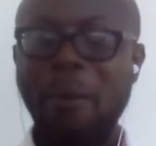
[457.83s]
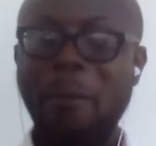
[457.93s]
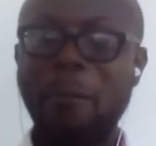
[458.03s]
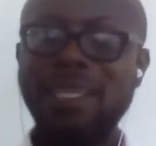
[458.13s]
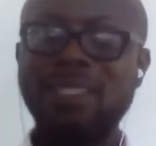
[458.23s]

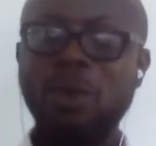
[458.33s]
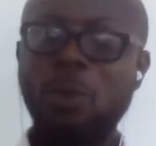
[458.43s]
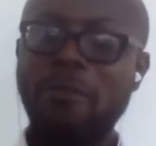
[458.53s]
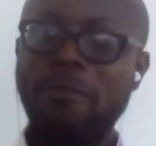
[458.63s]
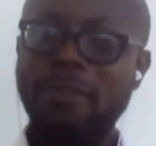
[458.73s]
But
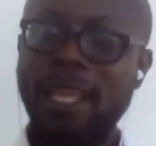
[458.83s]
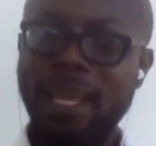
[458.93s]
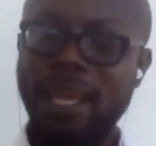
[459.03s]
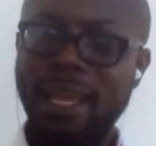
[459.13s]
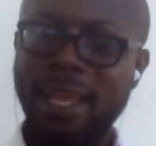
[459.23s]
with
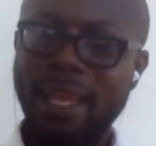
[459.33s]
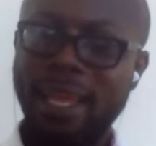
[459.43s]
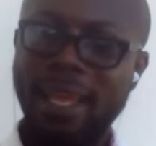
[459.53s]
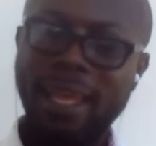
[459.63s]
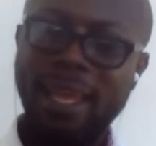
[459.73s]
the
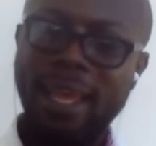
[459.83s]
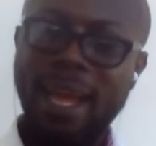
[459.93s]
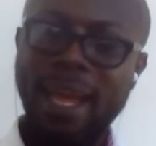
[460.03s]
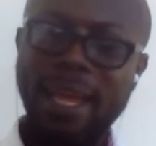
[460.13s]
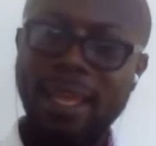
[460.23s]

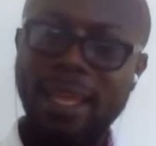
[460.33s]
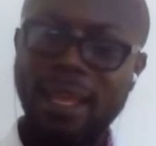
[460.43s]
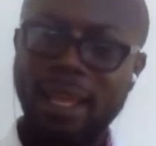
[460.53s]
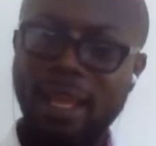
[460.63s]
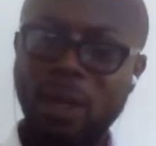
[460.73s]
AI
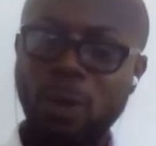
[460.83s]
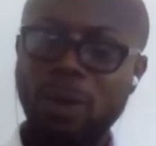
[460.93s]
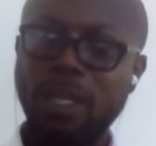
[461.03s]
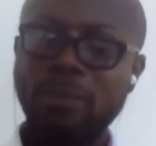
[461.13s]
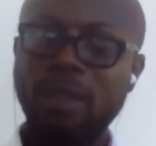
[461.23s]

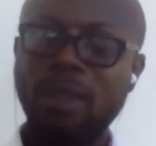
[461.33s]
coding,